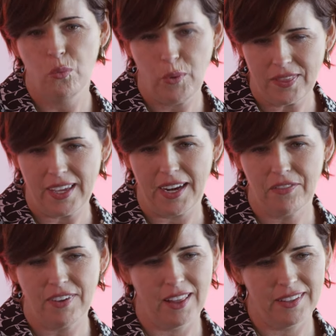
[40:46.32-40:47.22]
with the
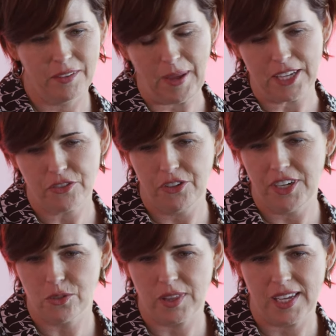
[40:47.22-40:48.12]
NFL and the past few
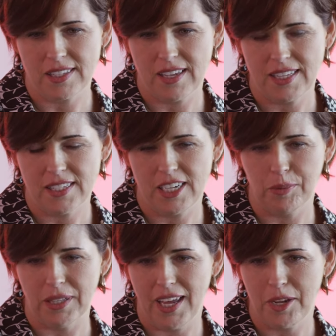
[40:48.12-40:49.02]
years with the
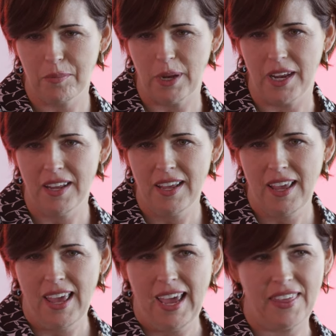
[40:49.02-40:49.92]
NCAA. But
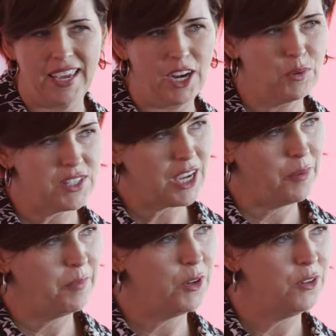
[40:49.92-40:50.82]
I think anyone's
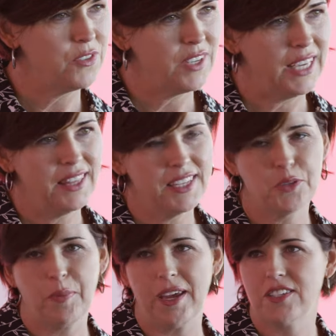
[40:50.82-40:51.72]
come who's in this
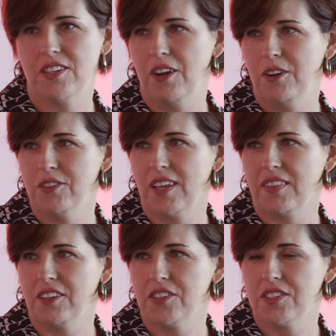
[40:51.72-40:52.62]
space knows that
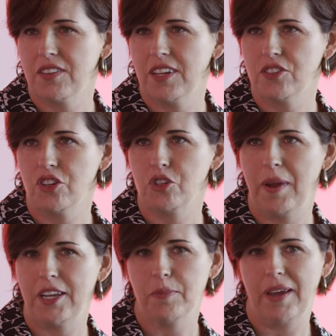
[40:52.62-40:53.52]
there's there's a
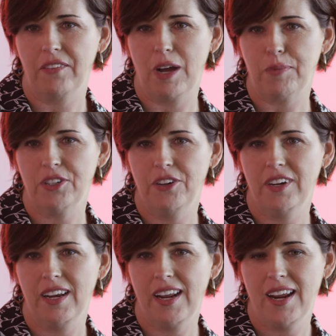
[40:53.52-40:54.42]
tremendous amount of
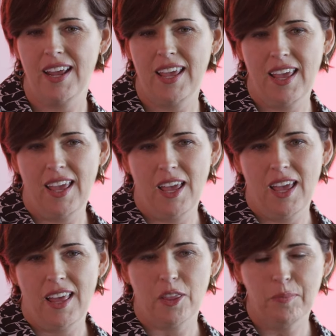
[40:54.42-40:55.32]
opportunity.
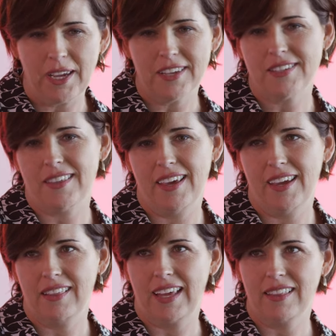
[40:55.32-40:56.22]
The biggest
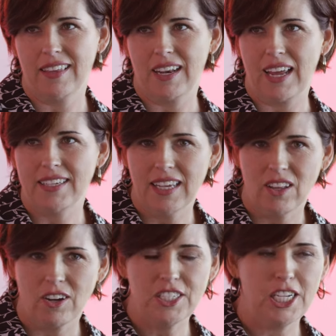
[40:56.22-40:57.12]
thing that, that I tell
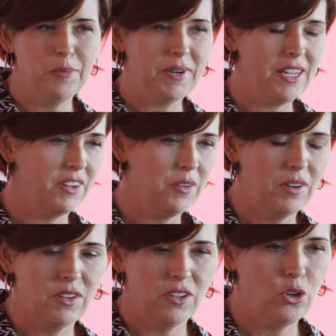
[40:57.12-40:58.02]
our team and even
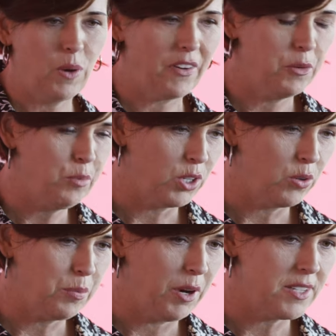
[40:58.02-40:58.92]
who I report to
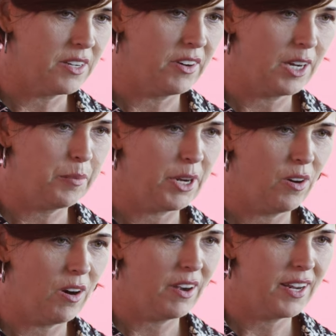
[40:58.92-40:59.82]
our president or our company,
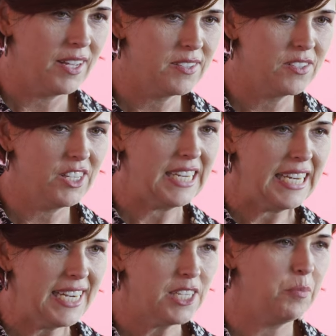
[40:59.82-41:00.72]
Artie, is you
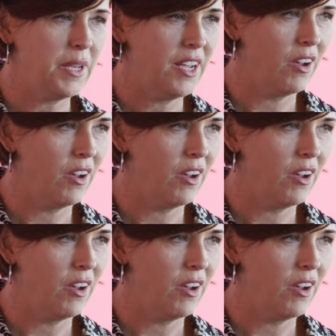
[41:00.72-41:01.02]
need to be